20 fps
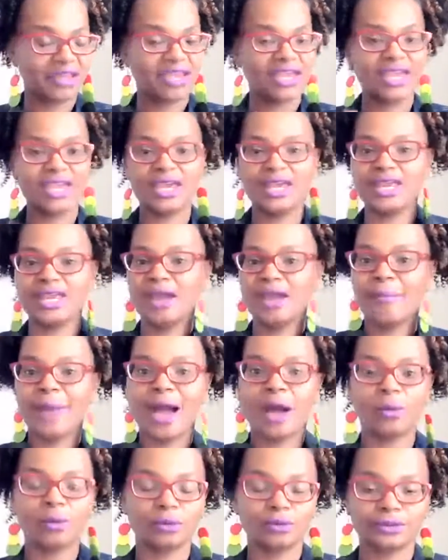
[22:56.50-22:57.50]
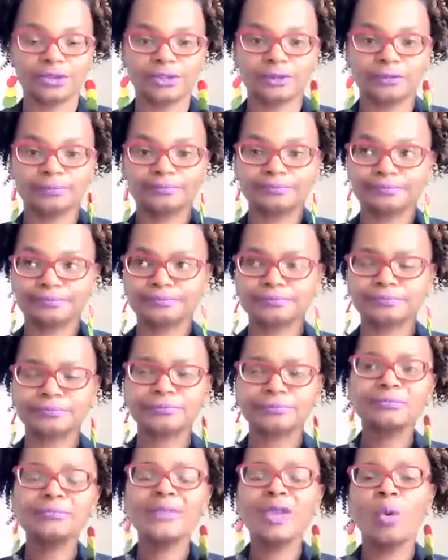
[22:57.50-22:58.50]
Any amount will do.
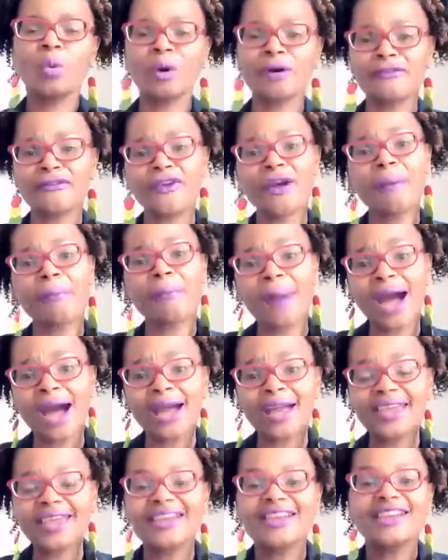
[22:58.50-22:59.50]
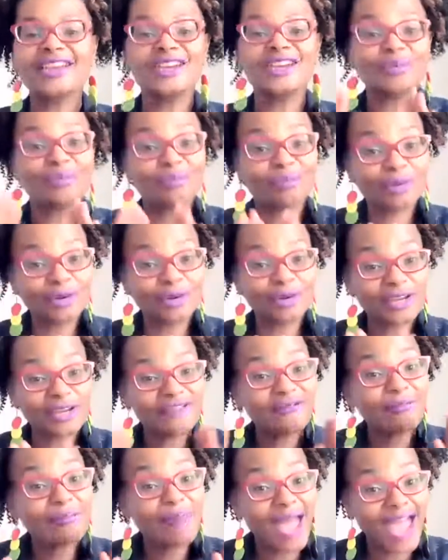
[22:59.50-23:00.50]
Well, from my
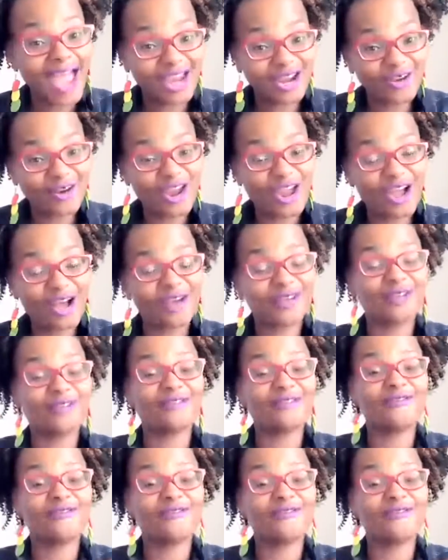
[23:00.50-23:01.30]
brief background of